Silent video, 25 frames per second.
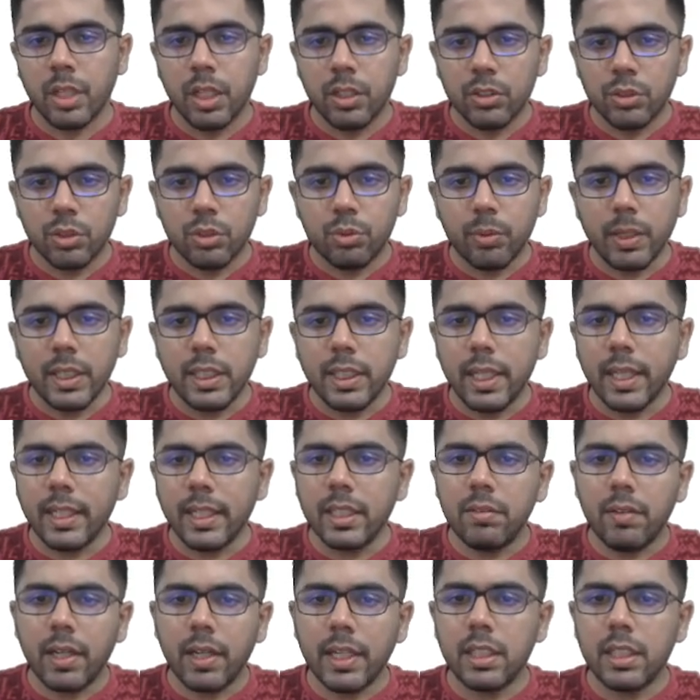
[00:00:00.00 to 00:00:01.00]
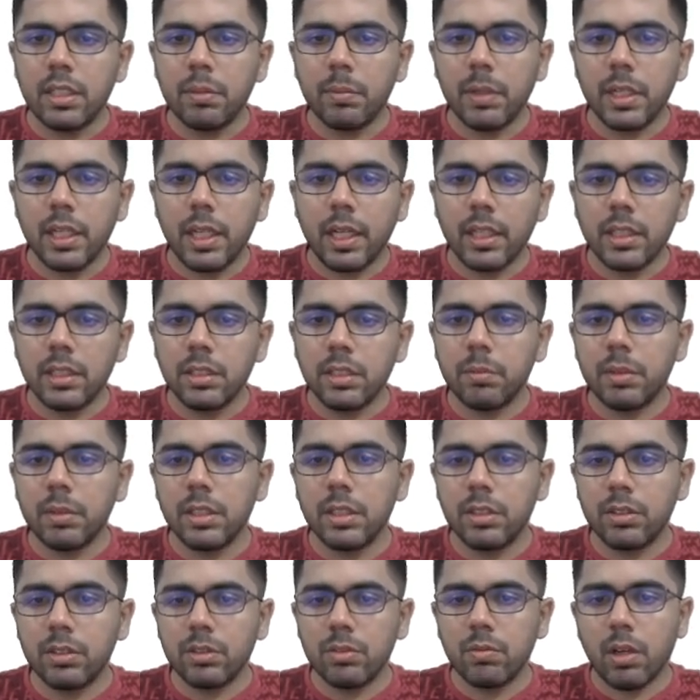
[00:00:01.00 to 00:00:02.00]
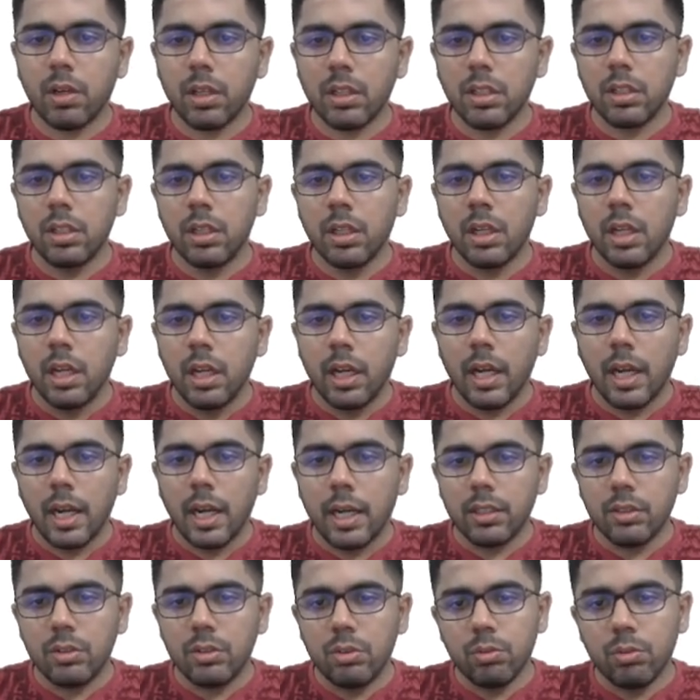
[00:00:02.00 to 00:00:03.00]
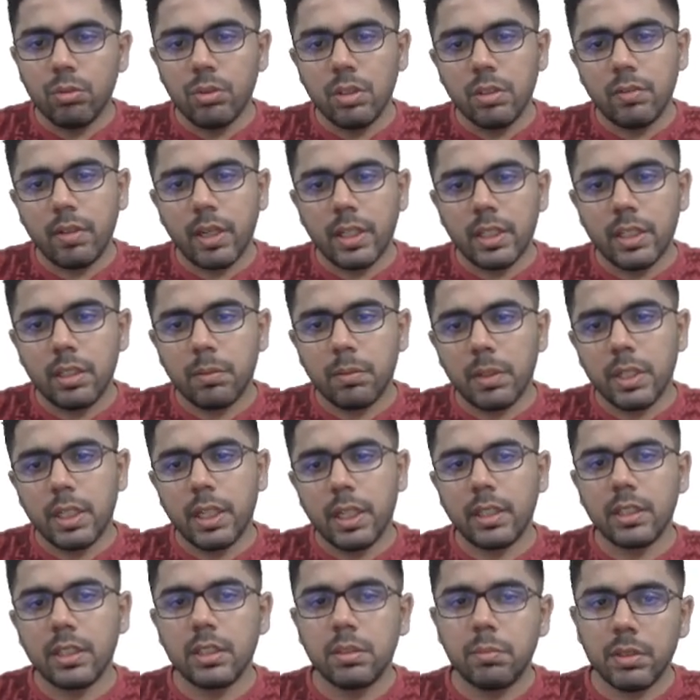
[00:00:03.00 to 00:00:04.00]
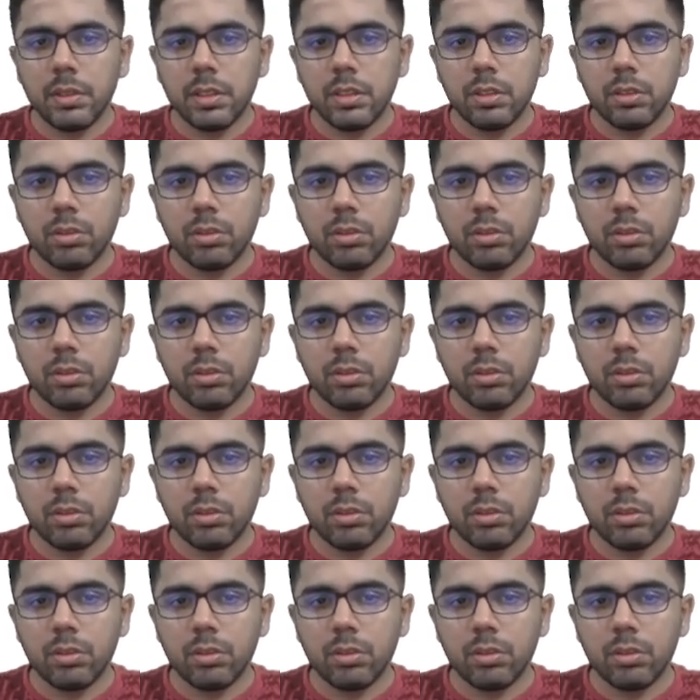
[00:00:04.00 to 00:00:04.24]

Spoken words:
So 28 divided by 9 remainder is 1 and 2 divided by 9 remainder